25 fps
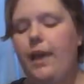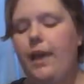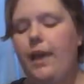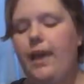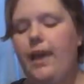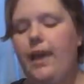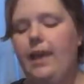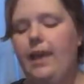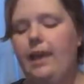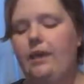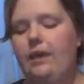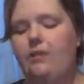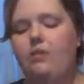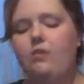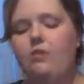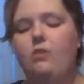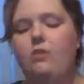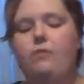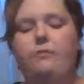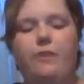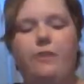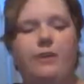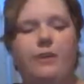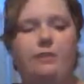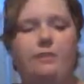And on
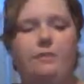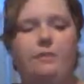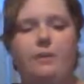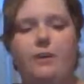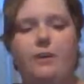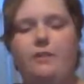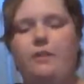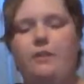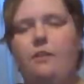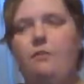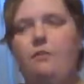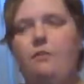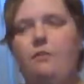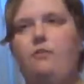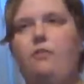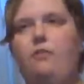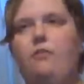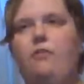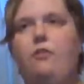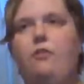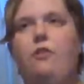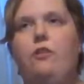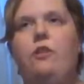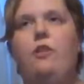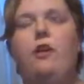Facebook, they refer
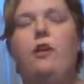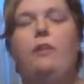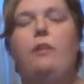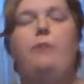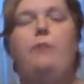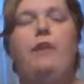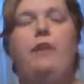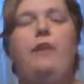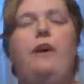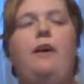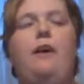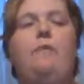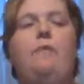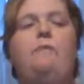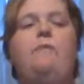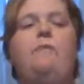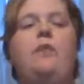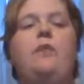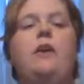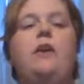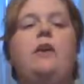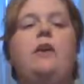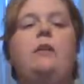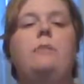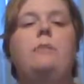to it a lot by that.
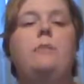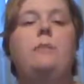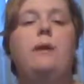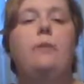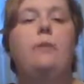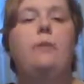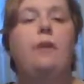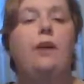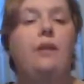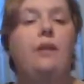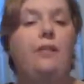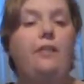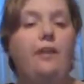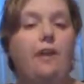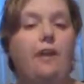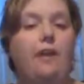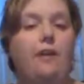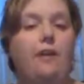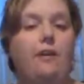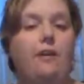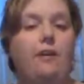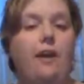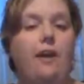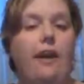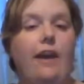But I went on
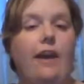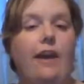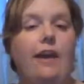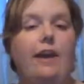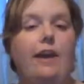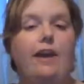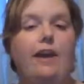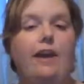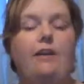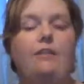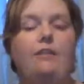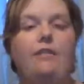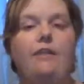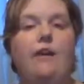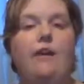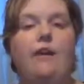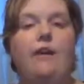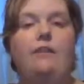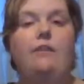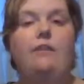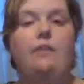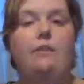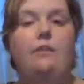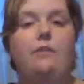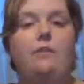there and I
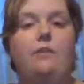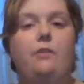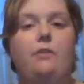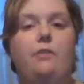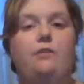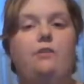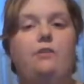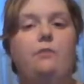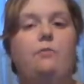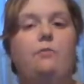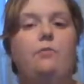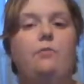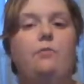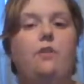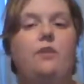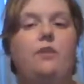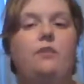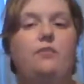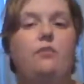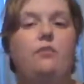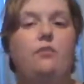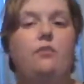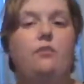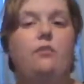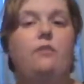downloaded some
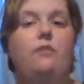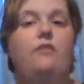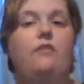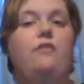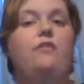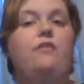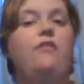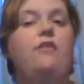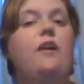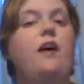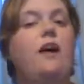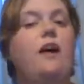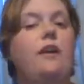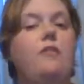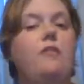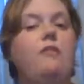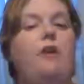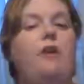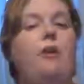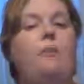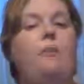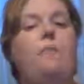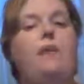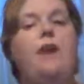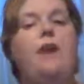resources to kind of
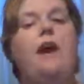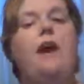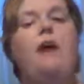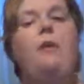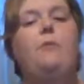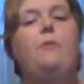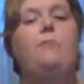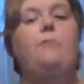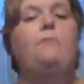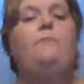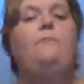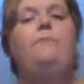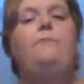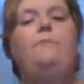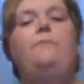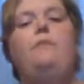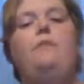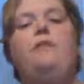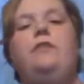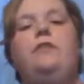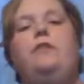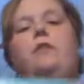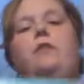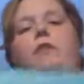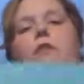help me out.
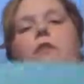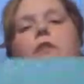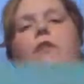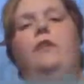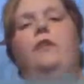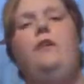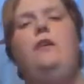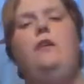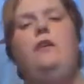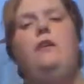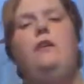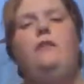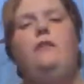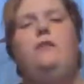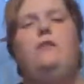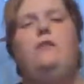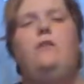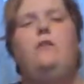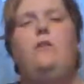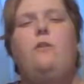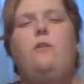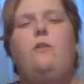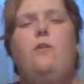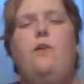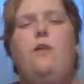
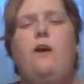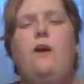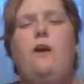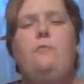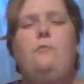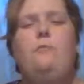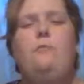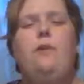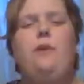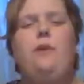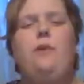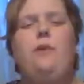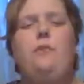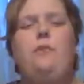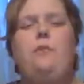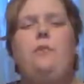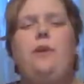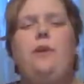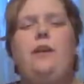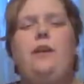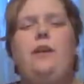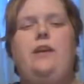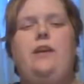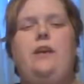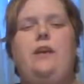So I put
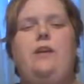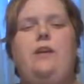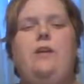week,